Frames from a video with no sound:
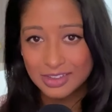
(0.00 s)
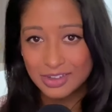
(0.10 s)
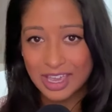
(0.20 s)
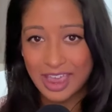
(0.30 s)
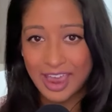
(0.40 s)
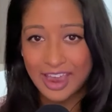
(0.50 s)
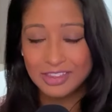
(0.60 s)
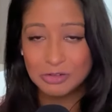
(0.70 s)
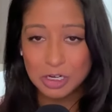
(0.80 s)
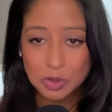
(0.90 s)
Looking ahead, the
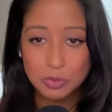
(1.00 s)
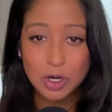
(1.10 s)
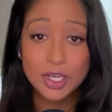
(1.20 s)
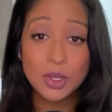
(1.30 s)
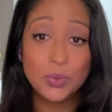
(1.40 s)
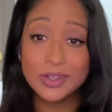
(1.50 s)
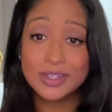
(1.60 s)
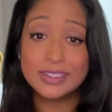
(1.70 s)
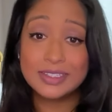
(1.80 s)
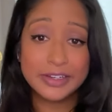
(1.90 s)
crypto market will
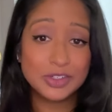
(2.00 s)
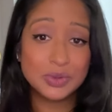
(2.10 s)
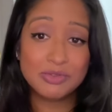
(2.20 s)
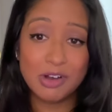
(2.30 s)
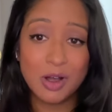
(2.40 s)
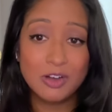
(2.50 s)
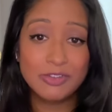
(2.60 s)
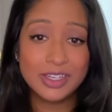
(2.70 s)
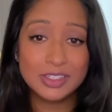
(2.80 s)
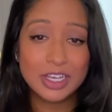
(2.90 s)
continue to evolve,
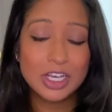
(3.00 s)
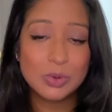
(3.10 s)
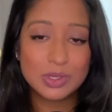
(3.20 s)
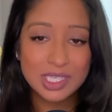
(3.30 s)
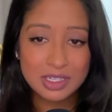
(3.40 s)
and we'll see the